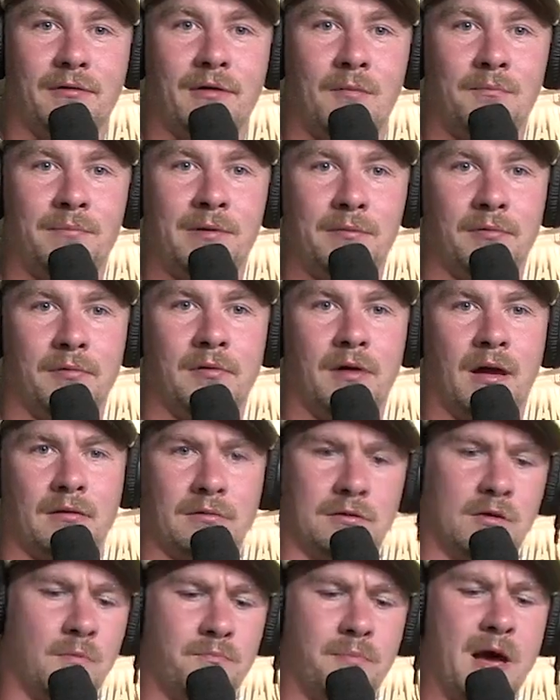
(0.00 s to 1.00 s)
around, people are like
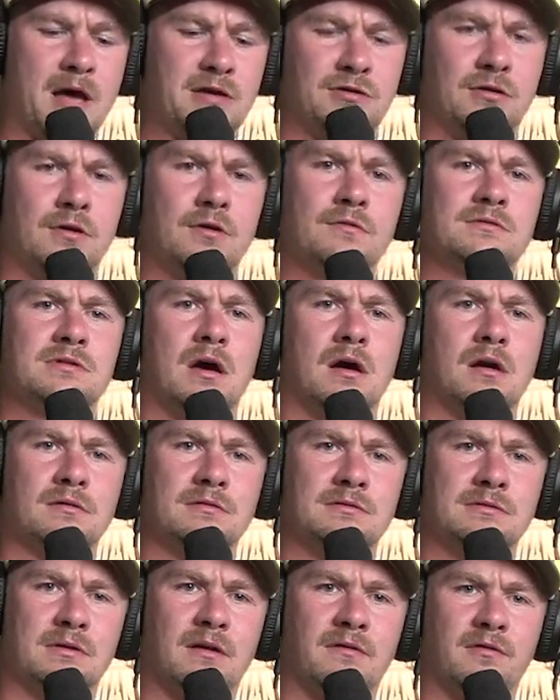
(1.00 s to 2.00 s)
the best goose
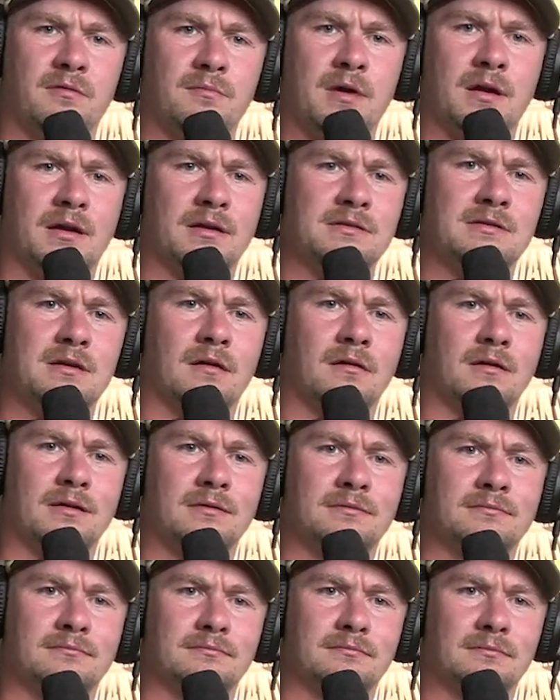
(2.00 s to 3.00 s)
hunters live in
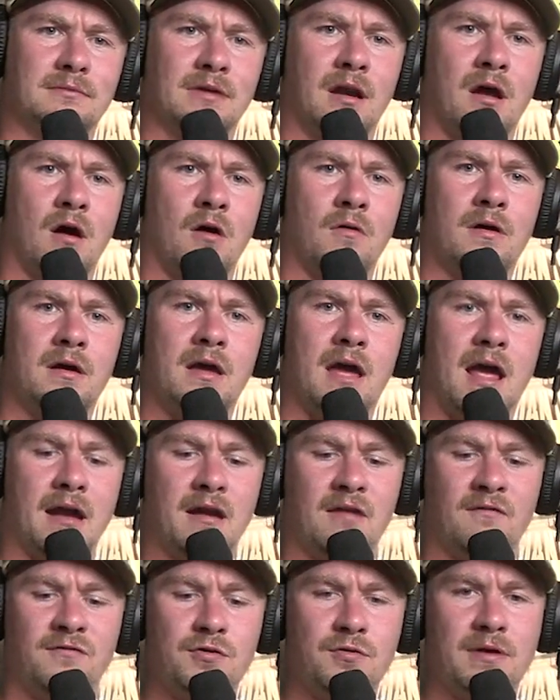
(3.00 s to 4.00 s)
Minnesota.
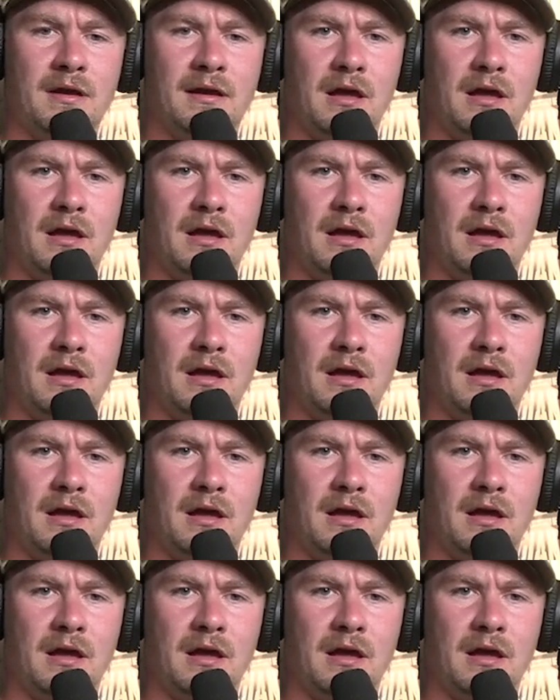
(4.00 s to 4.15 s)
And if you can